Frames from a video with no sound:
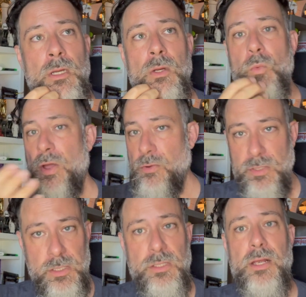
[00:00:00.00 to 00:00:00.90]
whether
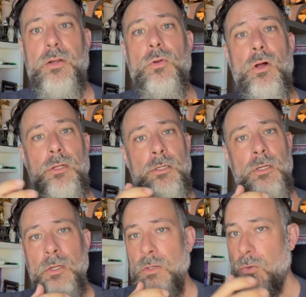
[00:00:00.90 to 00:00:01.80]
it's the Sandcrawler
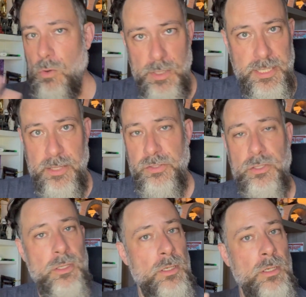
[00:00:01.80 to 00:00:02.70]
or a Death
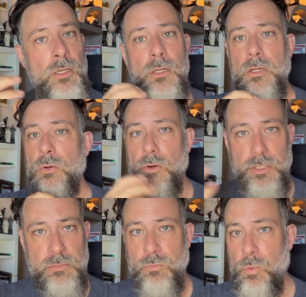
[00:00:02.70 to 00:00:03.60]
Star or
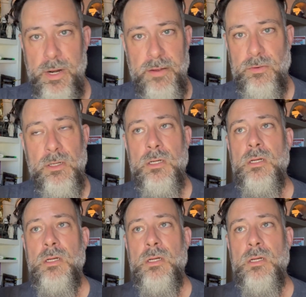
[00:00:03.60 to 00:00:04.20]
whatever,